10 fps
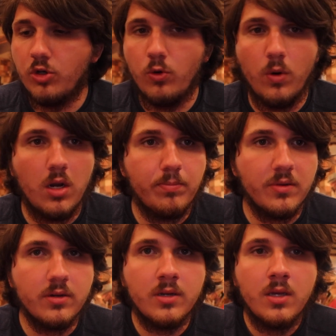Gu went up
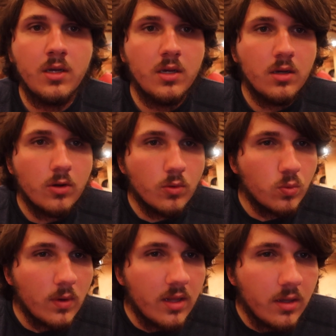
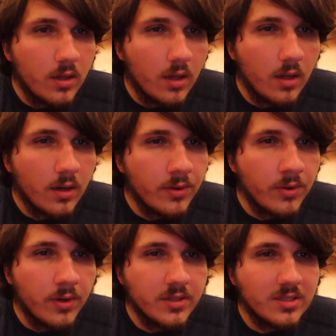and read it,
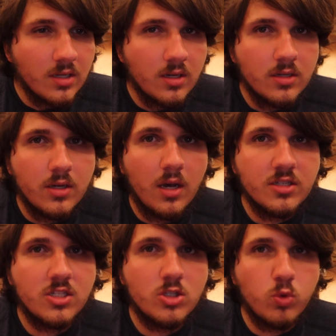and it's a
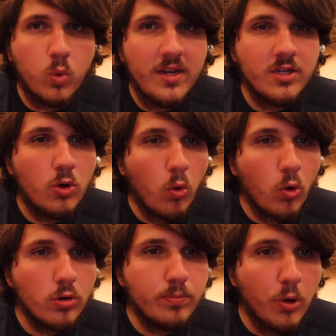sweet
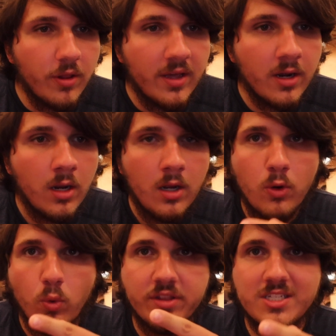corn pudding
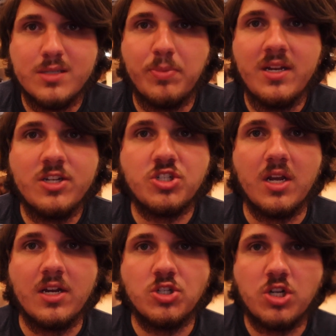with spinach and